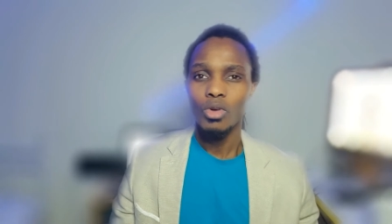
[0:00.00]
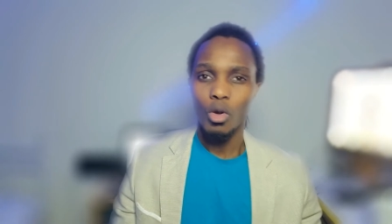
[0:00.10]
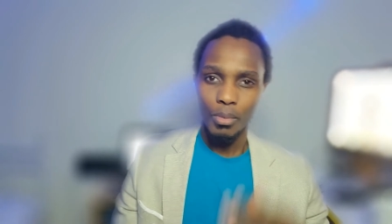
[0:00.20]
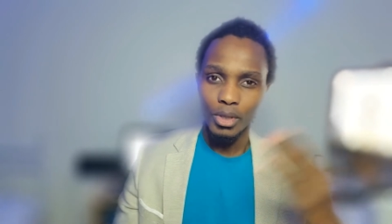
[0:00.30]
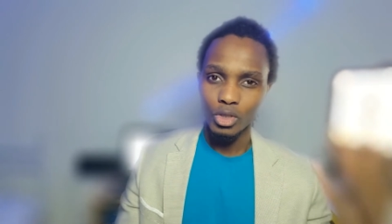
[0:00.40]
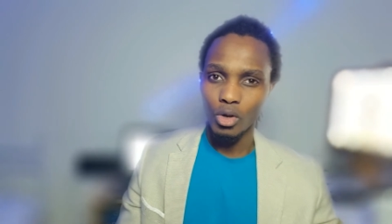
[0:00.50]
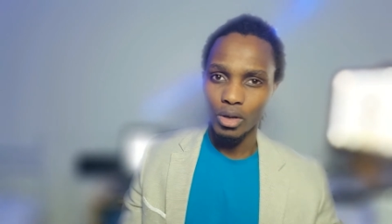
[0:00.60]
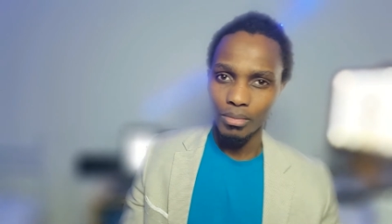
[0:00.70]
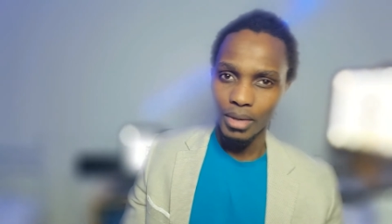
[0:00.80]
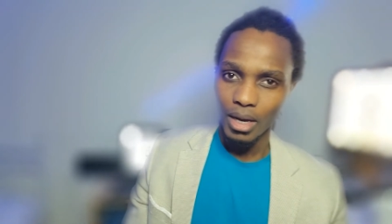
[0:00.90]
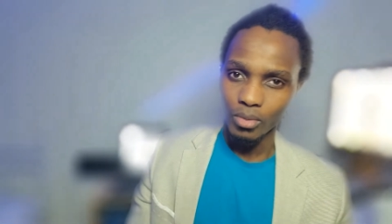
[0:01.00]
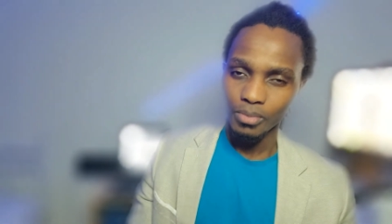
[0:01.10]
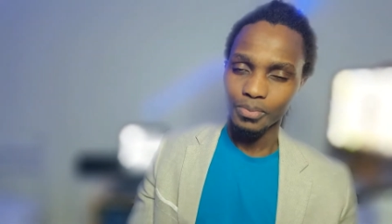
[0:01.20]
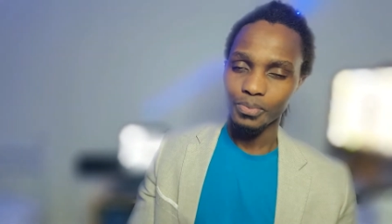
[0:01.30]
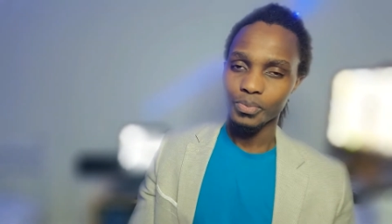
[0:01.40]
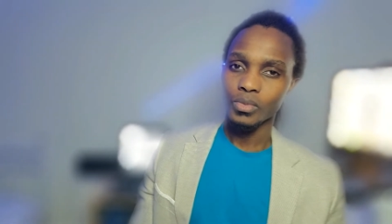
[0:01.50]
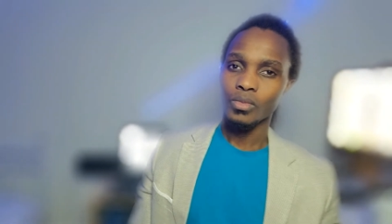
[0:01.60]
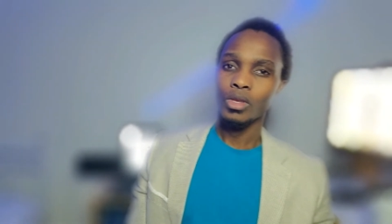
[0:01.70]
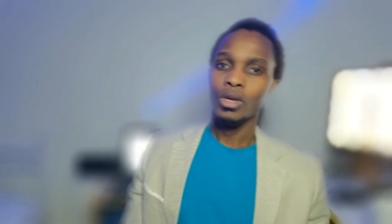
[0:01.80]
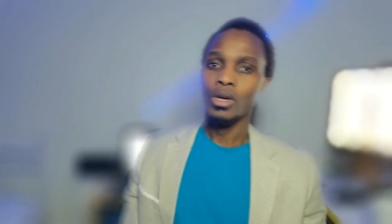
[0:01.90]
we'll be talking about
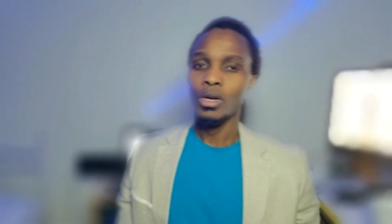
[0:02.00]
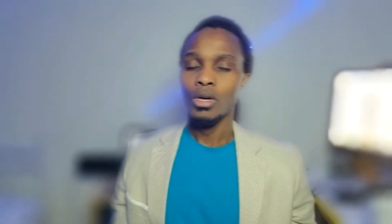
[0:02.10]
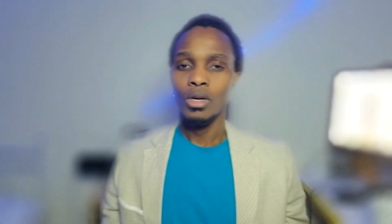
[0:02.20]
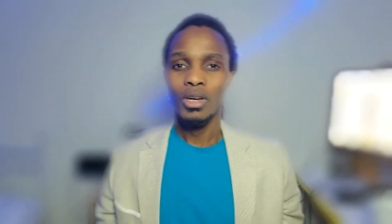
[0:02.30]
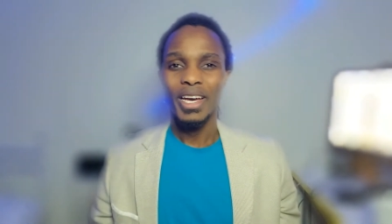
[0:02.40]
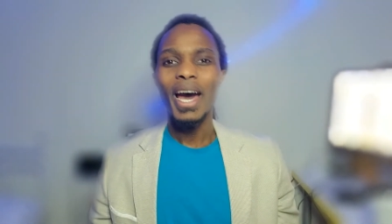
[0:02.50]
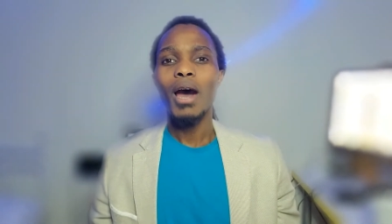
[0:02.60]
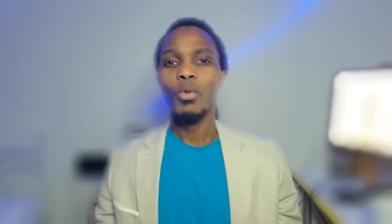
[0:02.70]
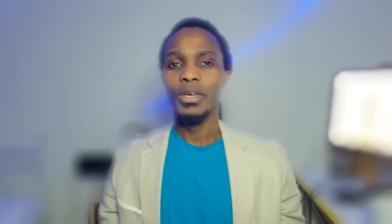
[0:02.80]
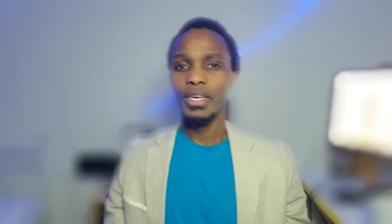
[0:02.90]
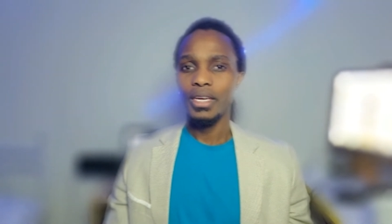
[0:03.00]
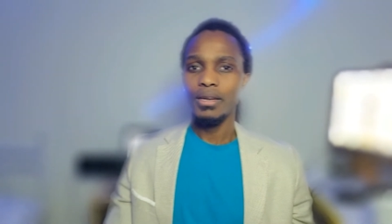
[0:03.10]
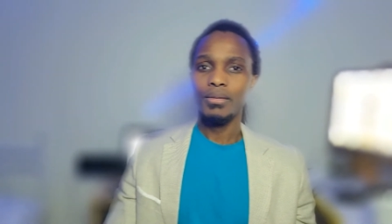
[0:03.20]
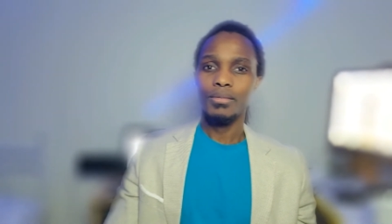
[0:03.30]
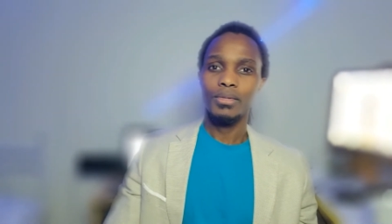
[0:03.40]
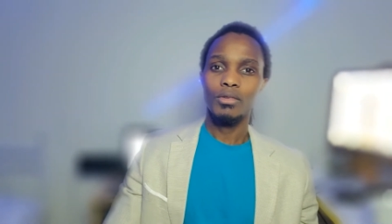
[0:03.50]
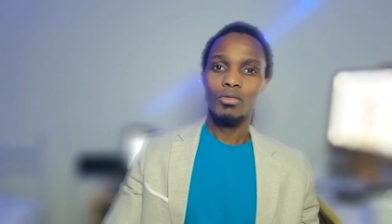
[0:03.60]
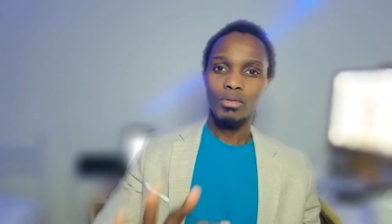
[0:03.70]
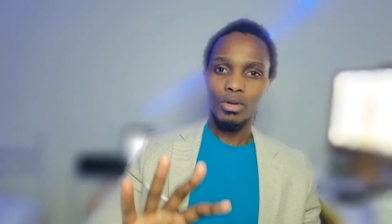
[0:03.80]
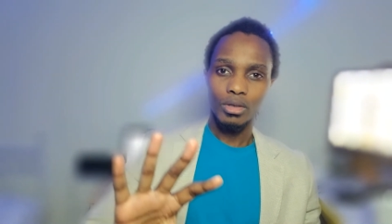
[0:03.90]
how we can
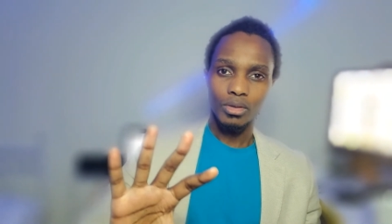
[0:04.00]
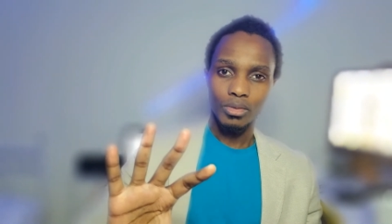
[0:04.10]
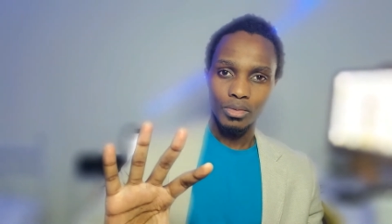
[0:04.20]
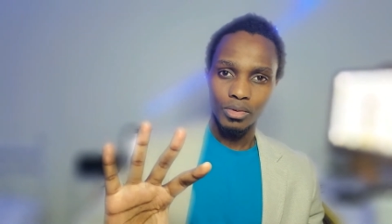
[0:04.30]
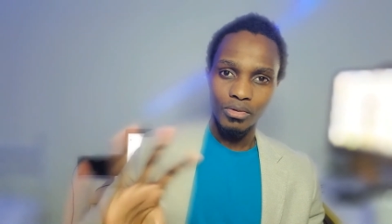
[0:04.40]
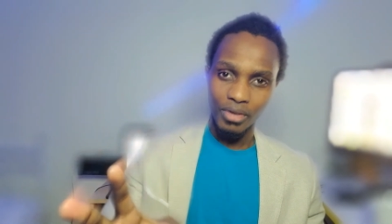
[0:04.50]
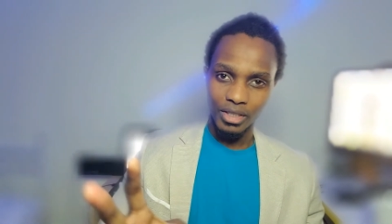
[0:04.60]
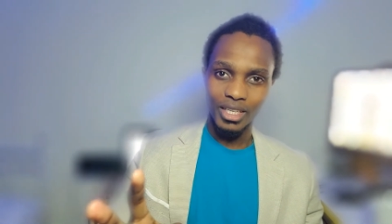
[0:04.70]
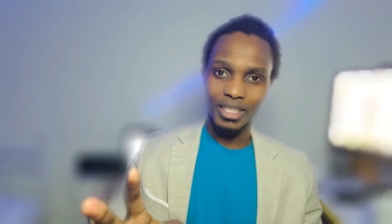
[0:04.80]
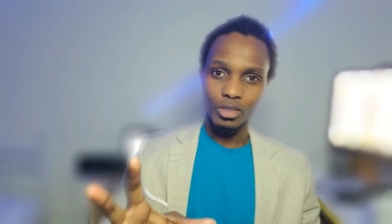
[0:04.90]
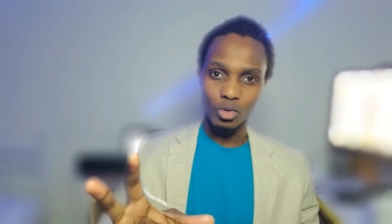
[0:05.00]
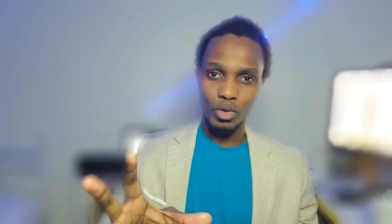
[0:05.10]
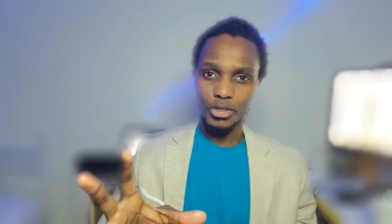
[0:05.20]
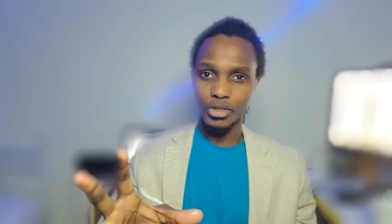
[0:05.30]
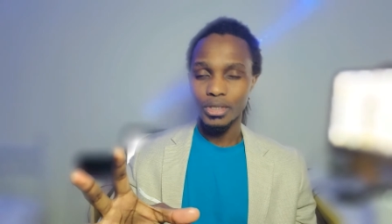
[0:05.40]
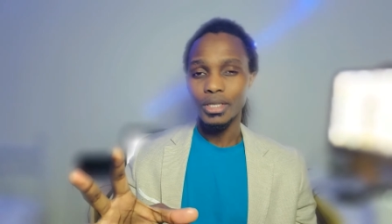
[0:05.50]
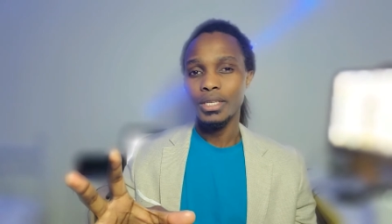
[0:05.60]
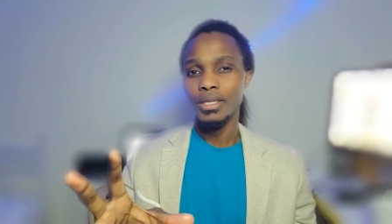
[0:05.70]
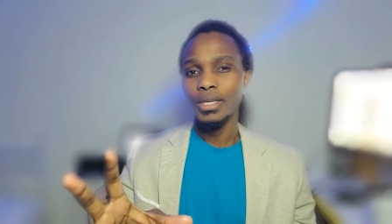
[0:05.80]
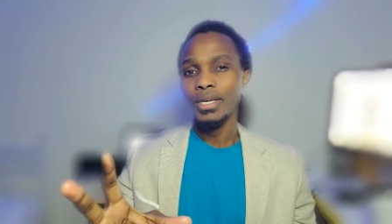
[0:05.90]
fix that situation
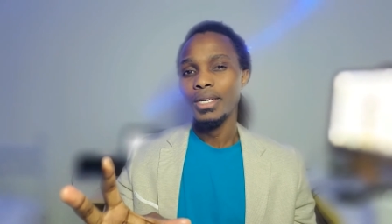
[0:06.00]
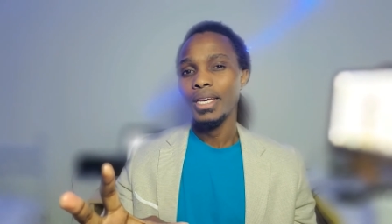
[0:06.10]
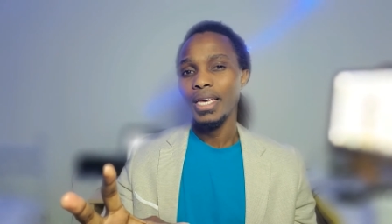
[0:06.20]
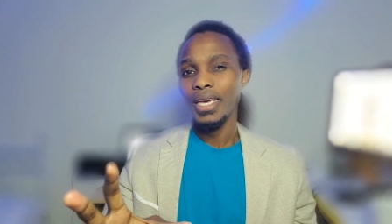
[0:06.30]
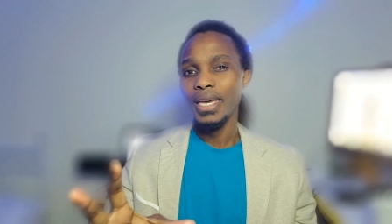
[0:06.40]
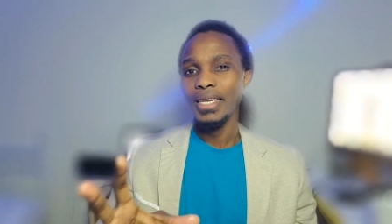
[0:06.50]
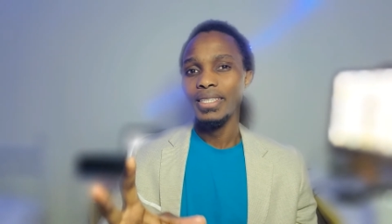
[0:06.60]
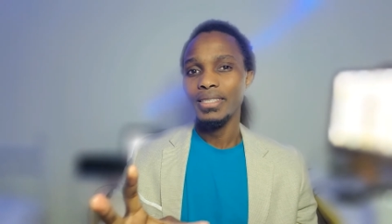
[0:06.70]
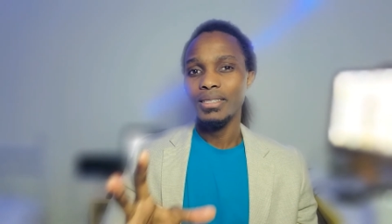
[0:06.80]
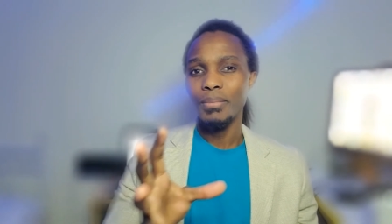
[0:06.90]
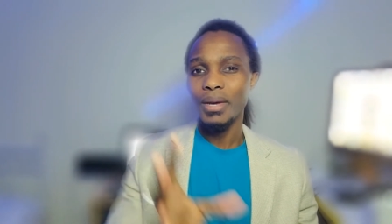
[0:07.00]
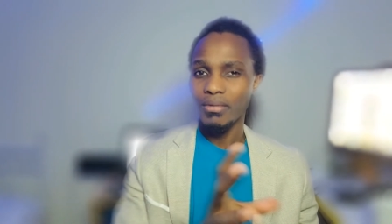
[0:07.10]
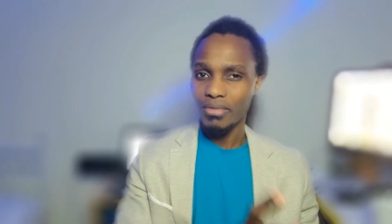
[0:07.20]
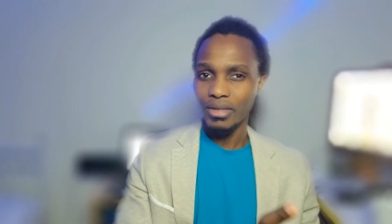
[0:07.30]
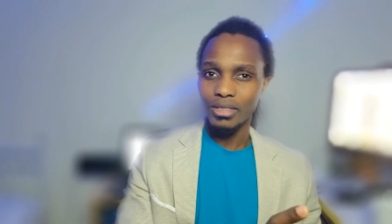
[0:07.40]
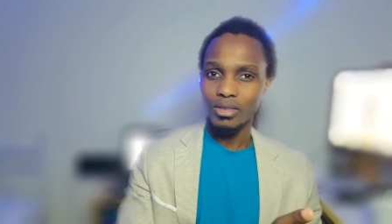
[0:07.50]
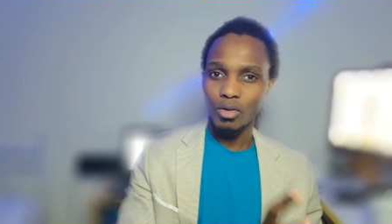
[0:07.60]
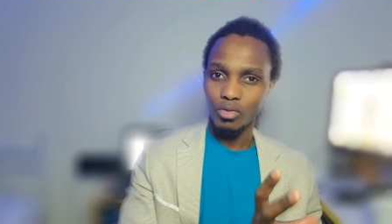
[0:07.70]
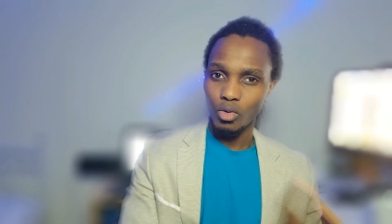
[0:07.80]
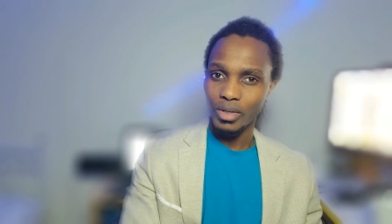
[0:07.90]
and the benefits
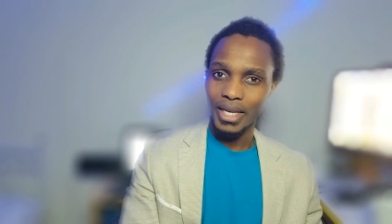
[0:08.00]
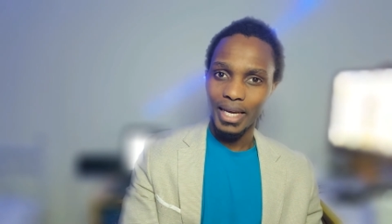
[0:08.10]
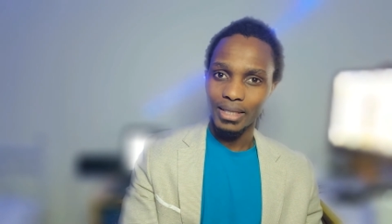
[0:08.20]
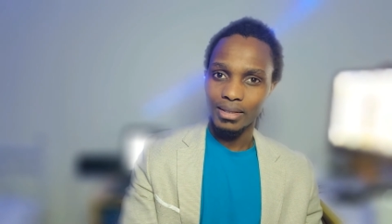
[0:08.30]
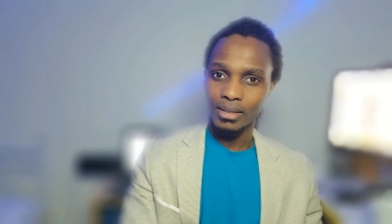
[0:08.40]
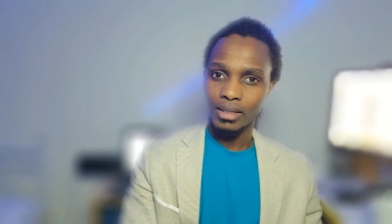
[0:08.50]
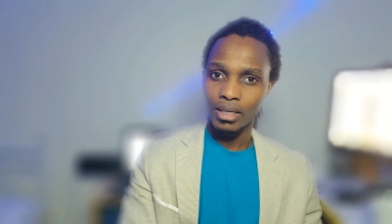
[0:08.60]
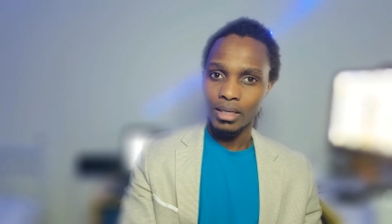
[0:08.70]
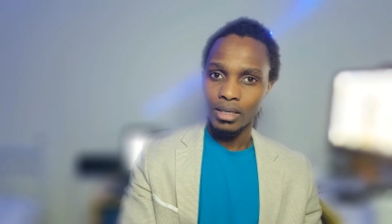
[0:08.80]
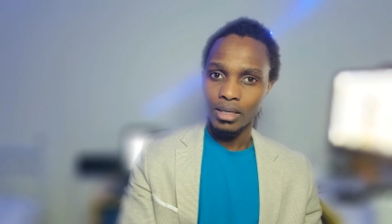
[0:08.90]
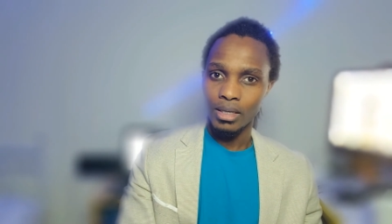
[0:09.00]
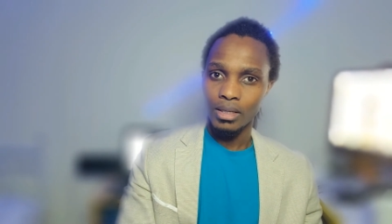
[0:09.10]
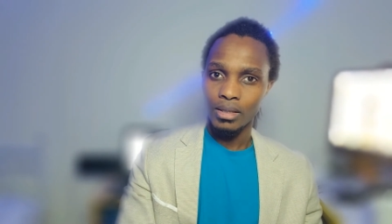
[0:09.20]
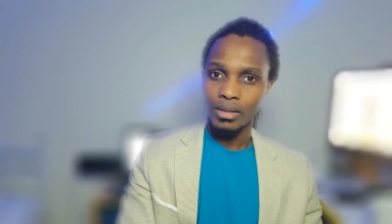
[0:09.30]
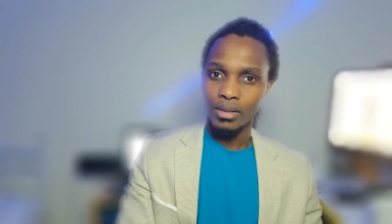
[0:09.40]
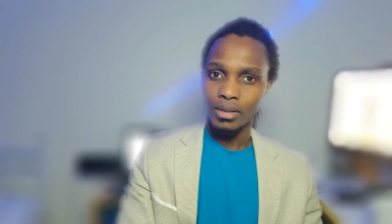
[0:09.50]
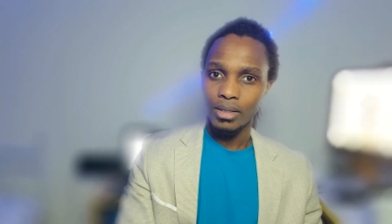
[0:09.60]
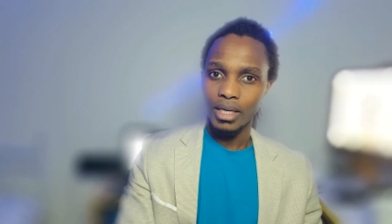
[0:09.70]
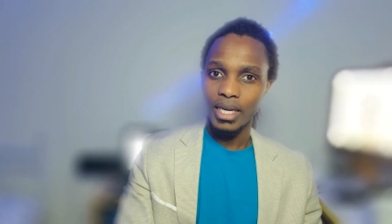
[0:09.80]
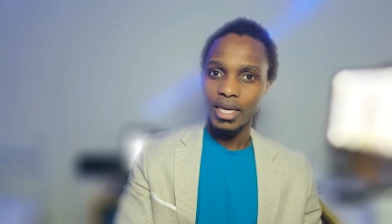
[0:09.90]
of doing that,
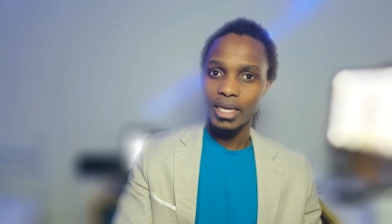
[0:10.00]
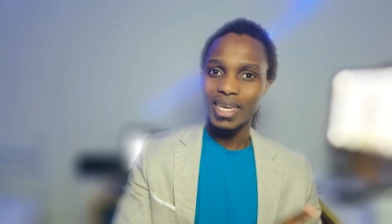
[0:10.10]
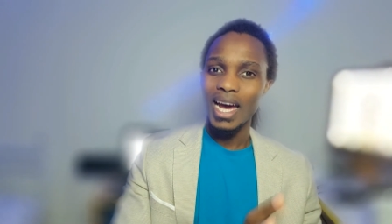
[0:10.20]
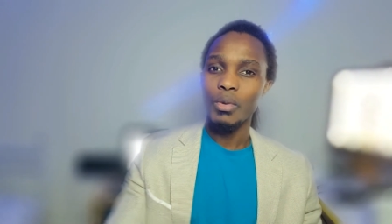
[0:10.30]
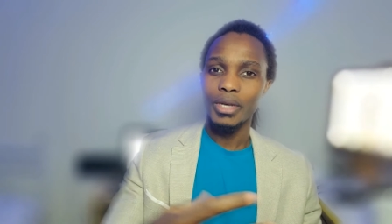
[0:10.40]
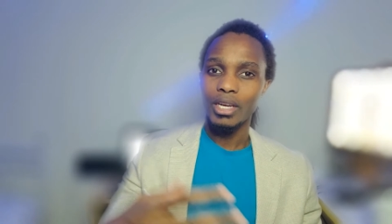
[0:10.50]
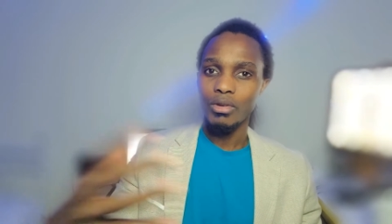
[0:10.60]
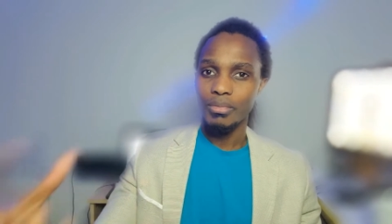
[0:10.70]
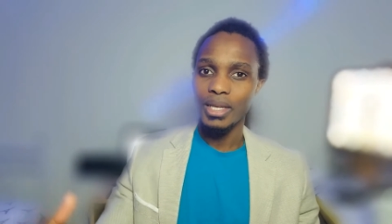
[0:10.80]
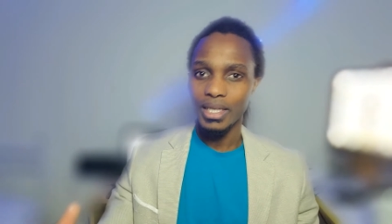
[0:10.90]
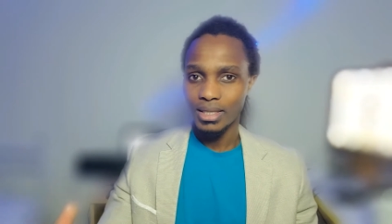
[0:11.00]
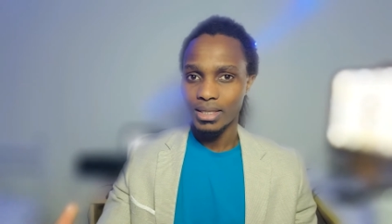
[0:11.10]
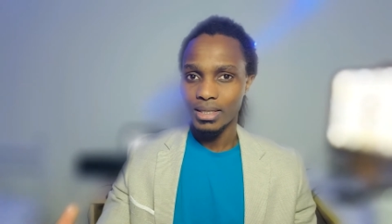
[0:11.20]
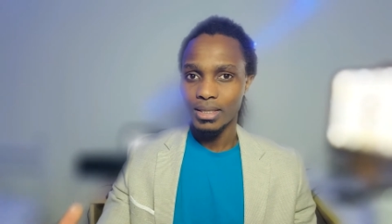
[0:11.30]
and how we can replace